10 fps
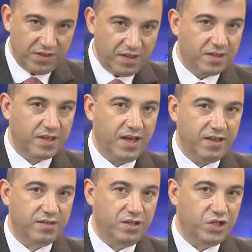in this
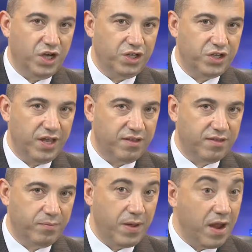case, the judge has
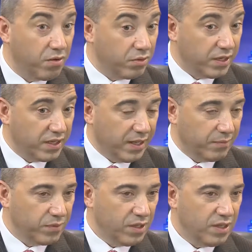apparently
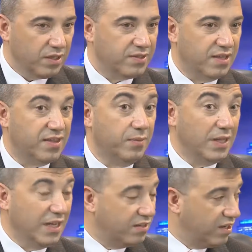done some
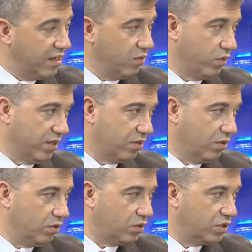internet
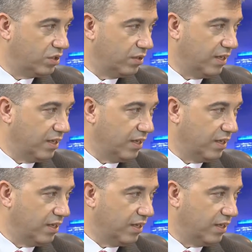research.